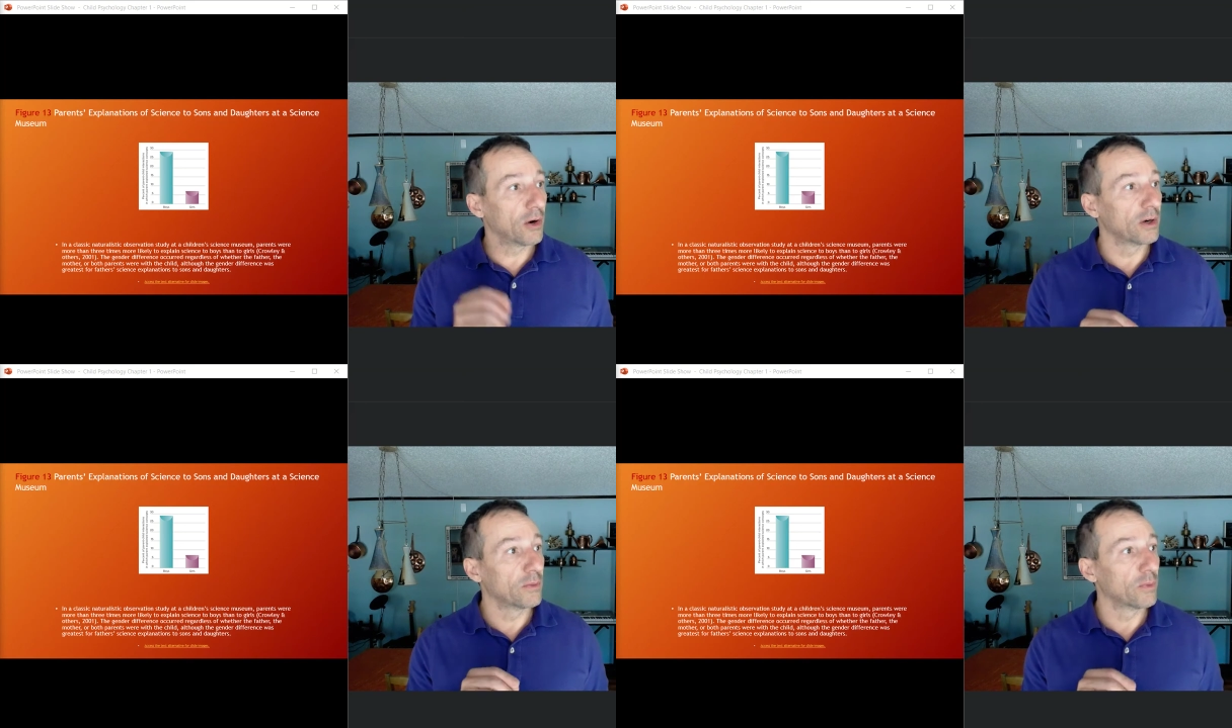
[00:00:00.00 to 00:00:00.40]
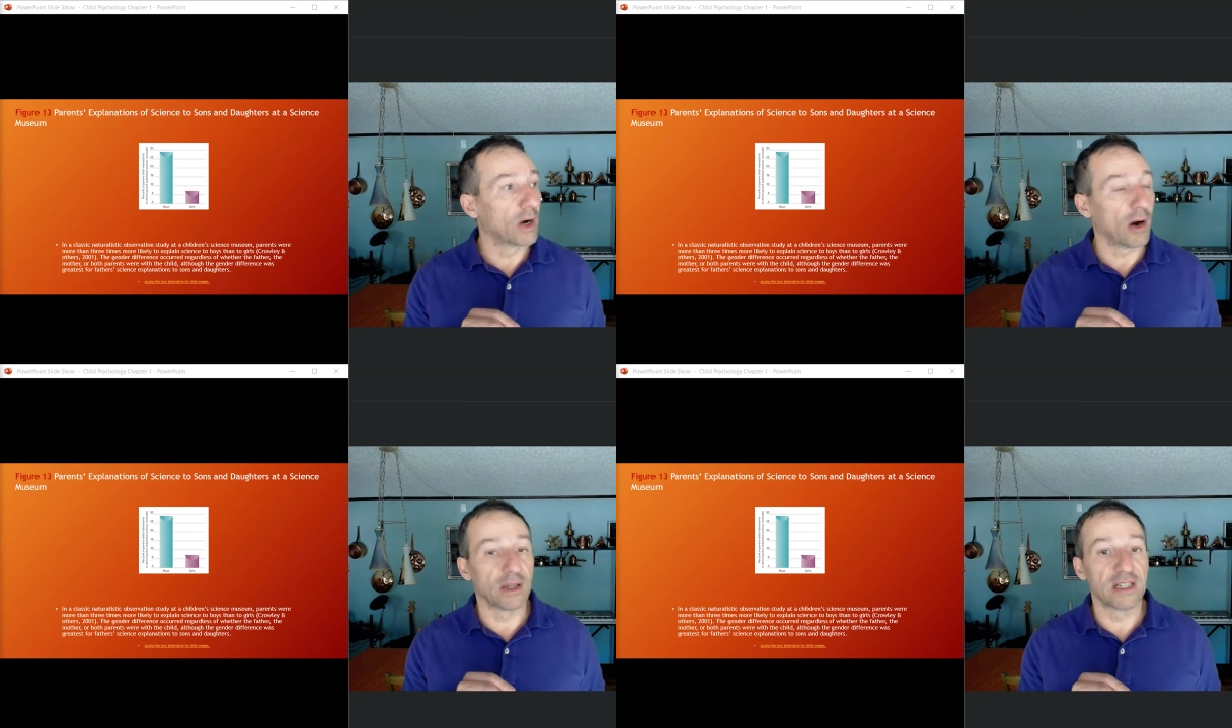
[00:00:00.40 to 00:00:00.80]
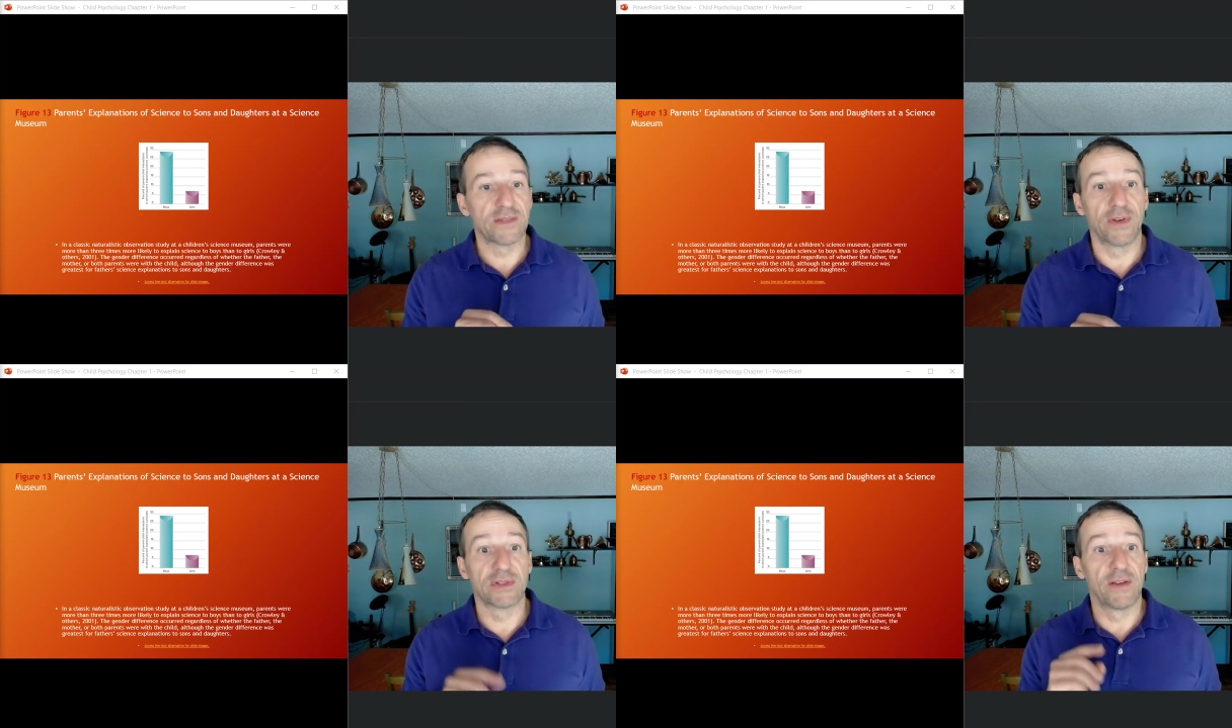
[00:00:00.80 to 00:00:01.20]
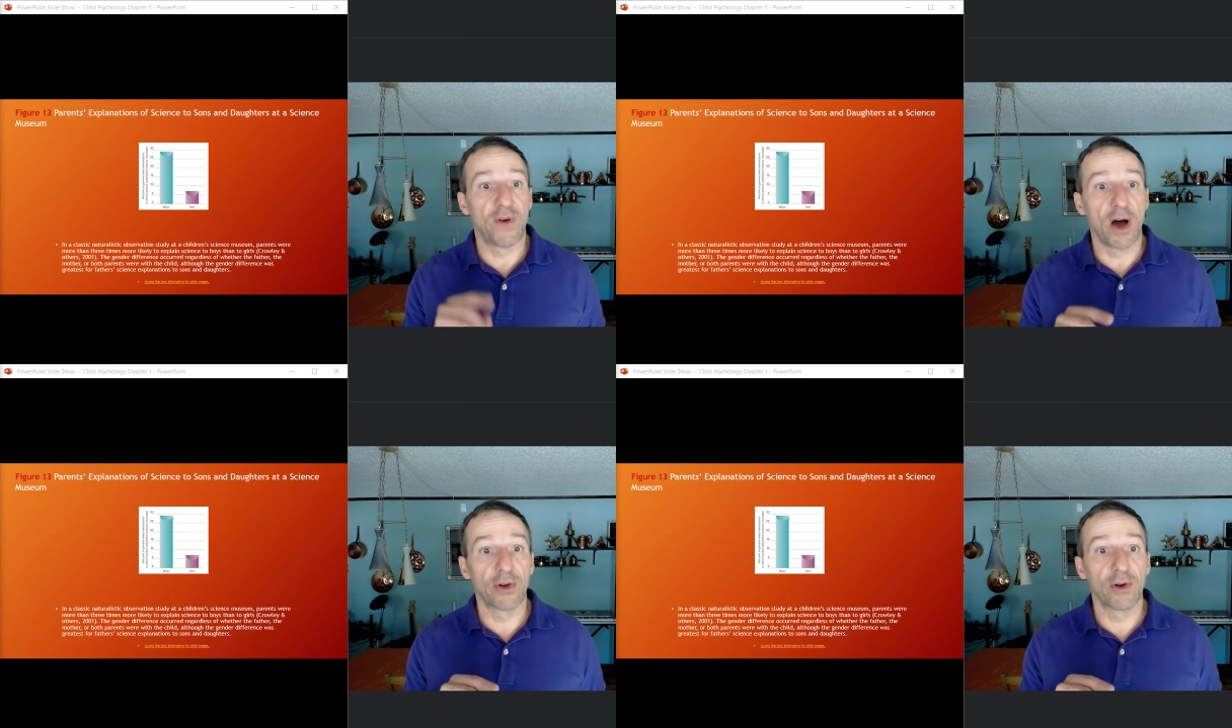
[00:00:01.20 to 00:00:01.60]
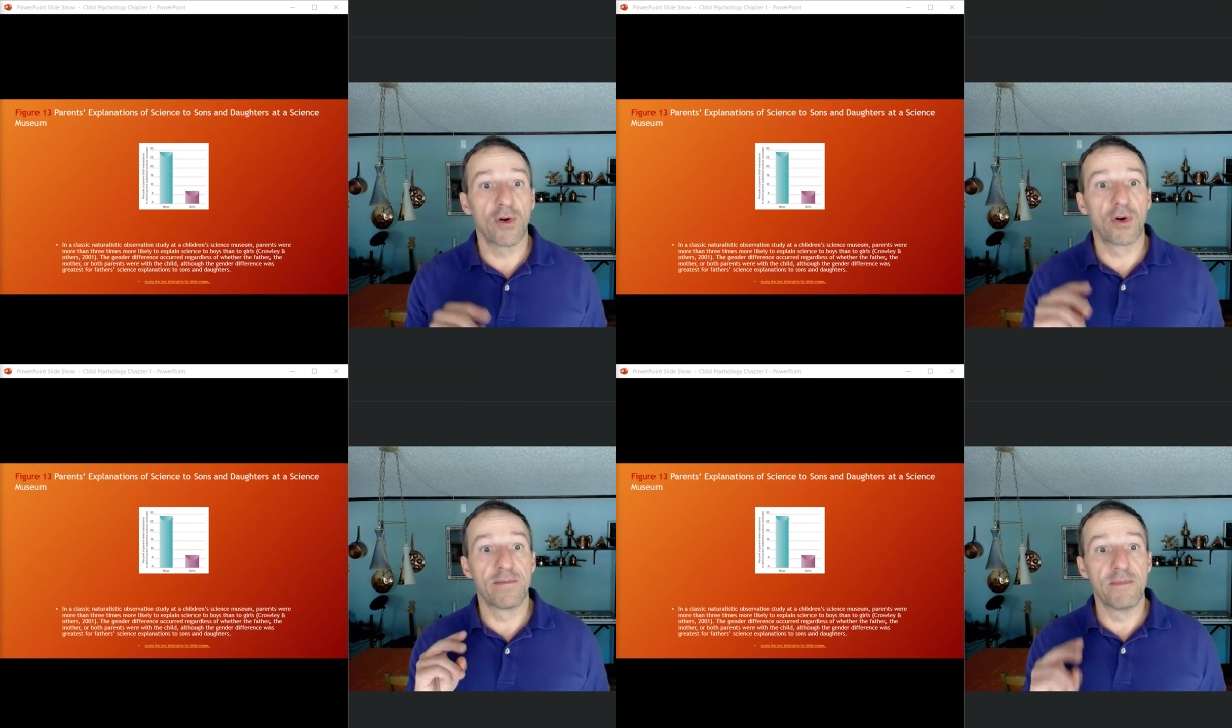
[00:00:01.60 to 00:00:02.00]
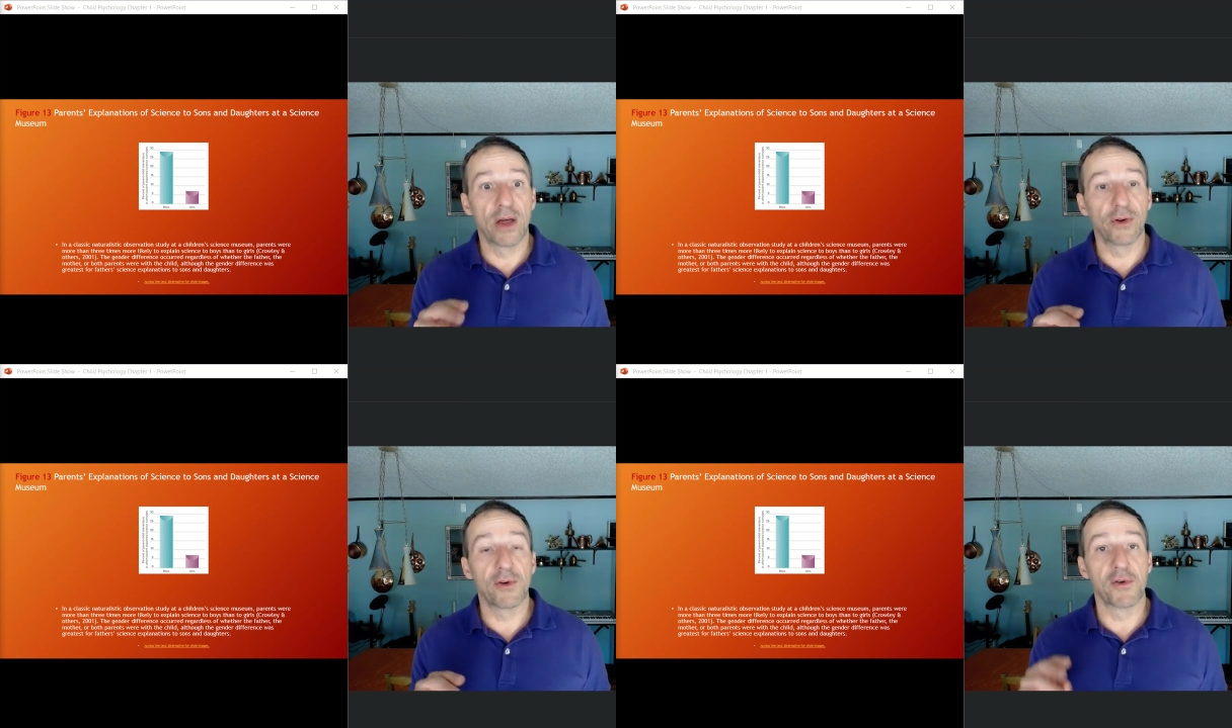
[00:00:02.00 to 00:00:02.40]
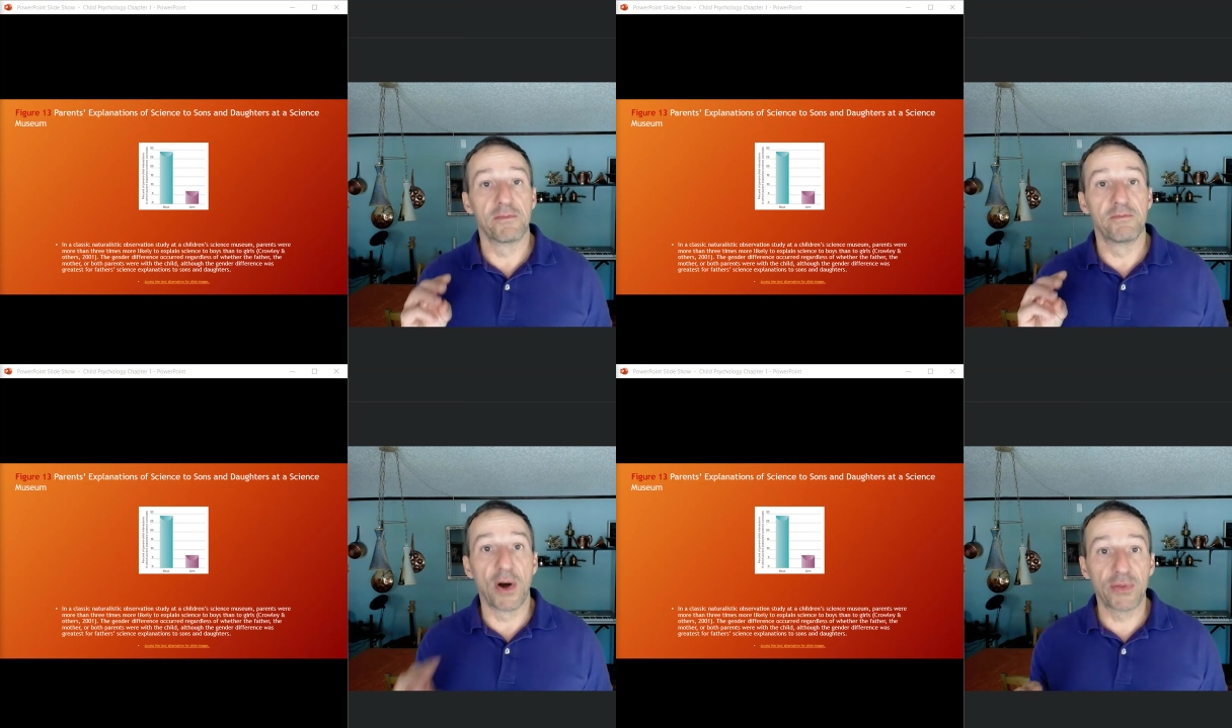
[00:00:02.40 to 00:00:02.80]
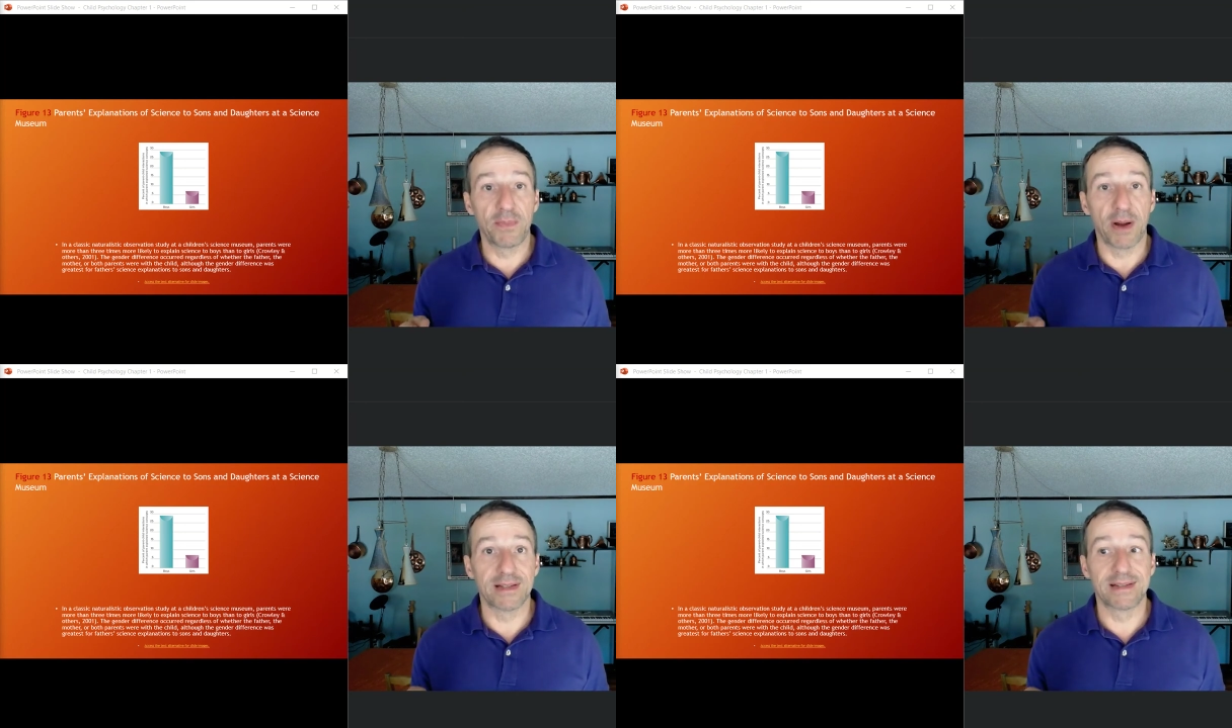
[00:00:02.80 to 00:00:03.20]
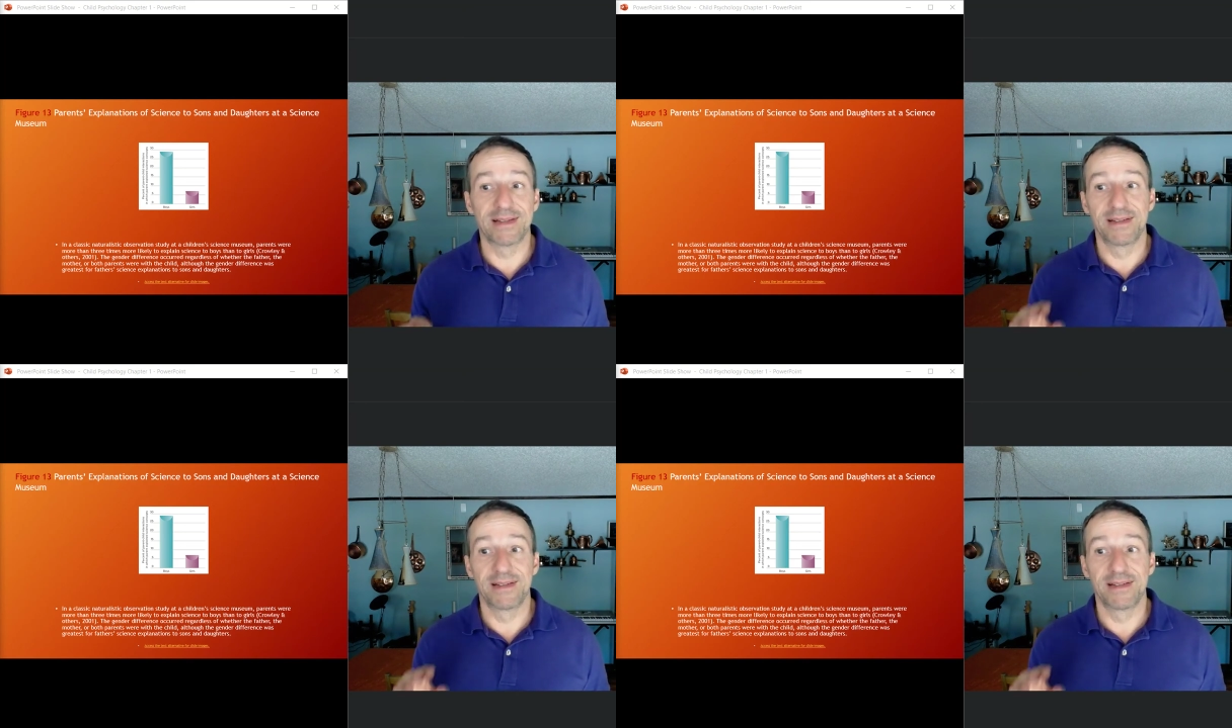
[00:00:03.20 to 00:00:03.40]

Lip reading: regardless if it was the father or the mother or both parents.